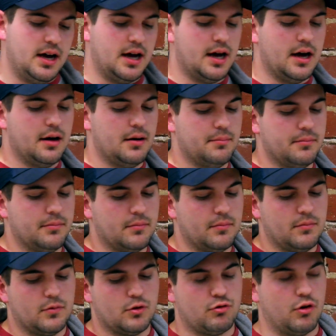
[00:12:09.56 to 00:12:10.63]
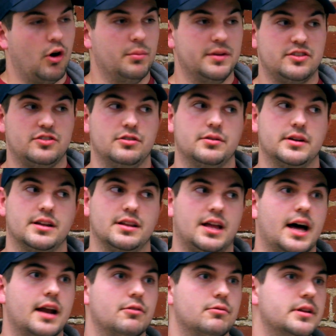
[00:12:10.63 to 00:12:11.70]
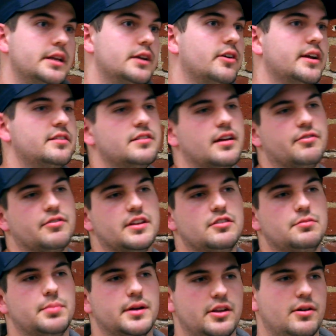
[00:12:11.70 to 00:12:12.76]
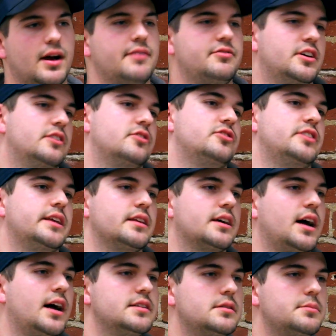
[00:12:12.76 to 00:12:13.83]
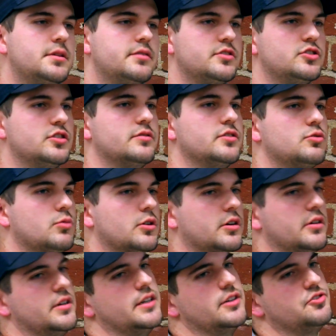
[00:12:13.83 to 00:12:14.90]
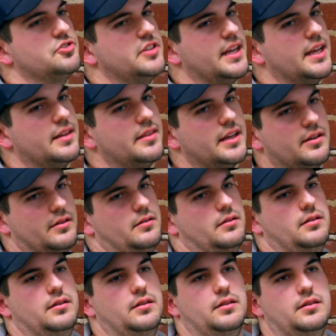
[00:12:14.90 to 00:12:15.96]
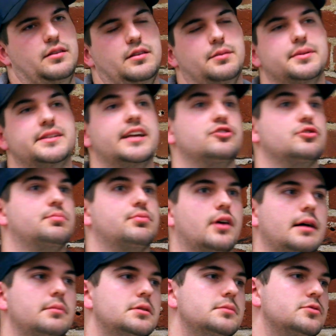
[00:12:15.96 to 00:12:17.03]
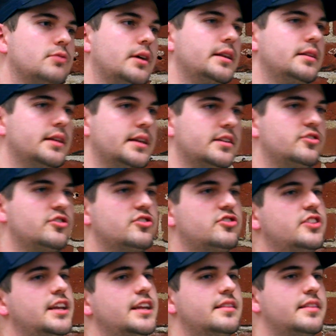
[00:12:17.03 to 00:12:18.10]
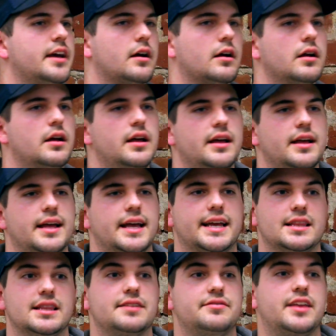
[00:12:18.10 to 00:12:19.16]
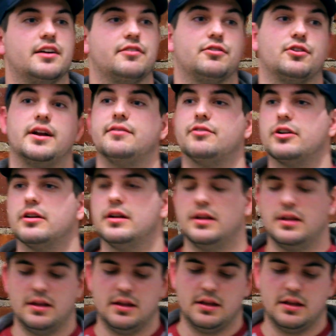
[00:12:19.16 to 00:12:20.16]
Chrome is doing a lot of really great stuff for this, but you have to understand the concept of a service worker to understand that the potential problems, right? That it's just sitting there. It could live there forever.